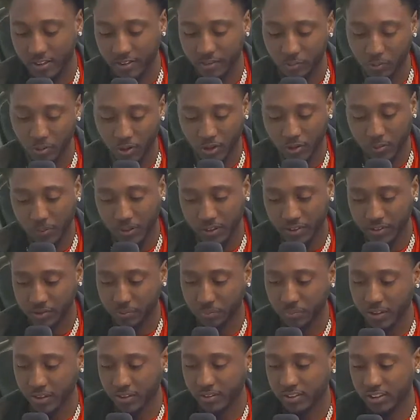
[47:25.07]
Where Queens
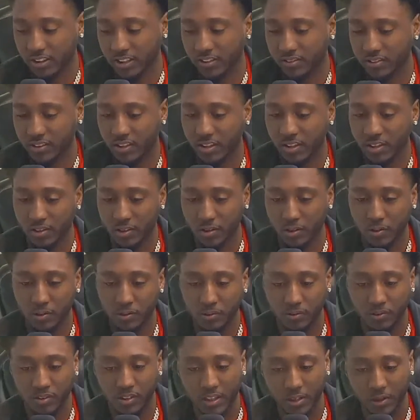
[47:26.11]
meet. Shout out to that whole
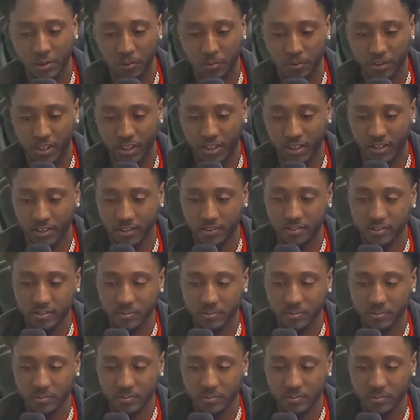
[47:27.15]
cast.